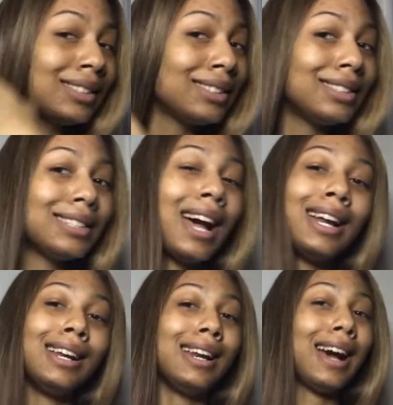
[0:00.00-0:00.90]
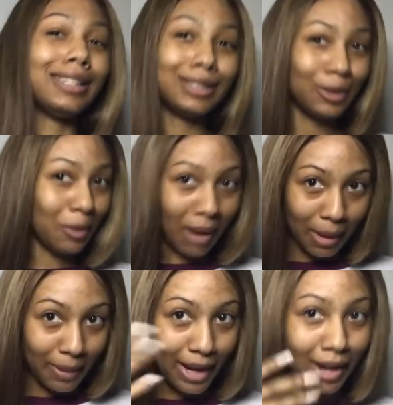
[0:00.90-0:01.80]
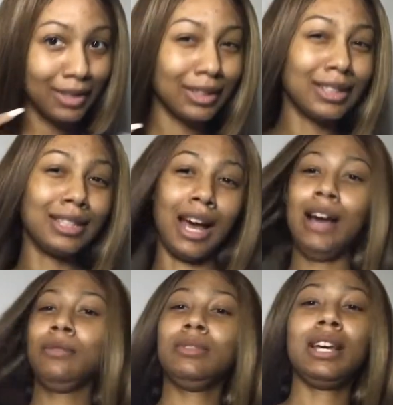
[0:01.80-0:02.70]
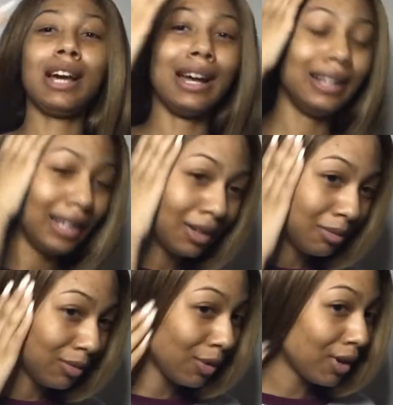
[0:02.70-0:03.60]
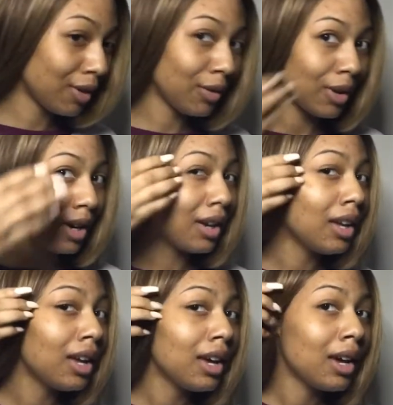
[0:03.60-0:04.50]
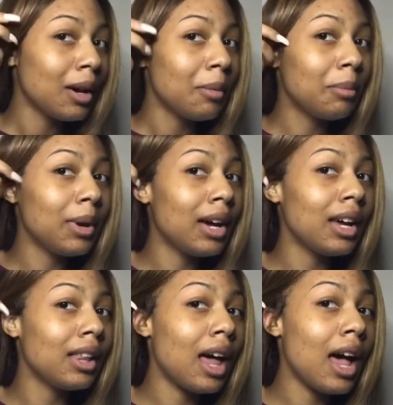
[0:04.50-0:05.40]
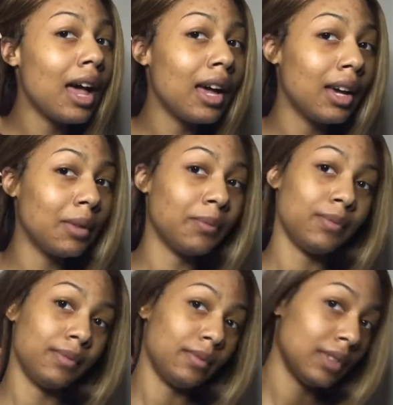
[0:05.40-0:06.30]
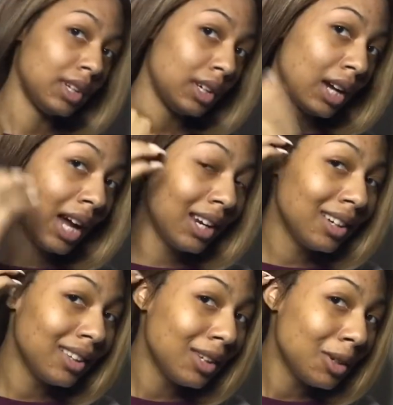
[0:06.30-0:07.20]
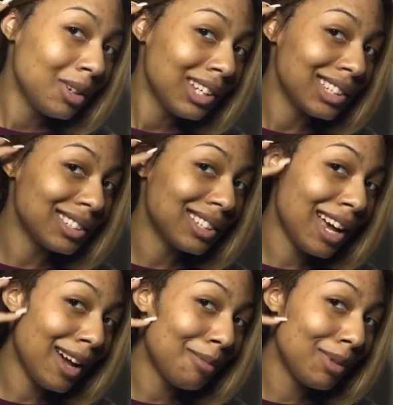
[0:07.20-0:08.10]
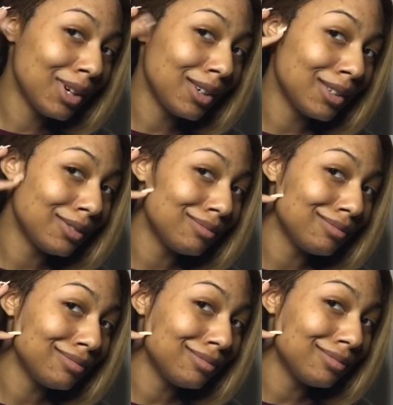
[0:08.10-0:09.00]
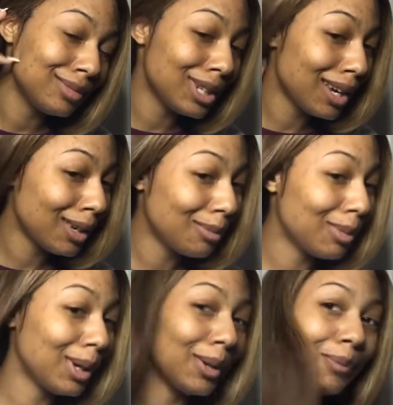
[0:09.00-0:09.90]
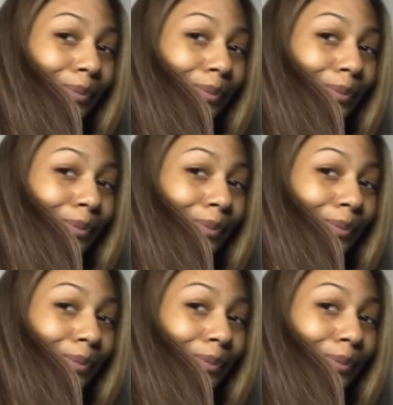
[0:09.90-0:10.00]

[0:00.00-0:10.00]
decided not to do baby hairs because I don't think I need them for real. But like, I did a little sideline thing, but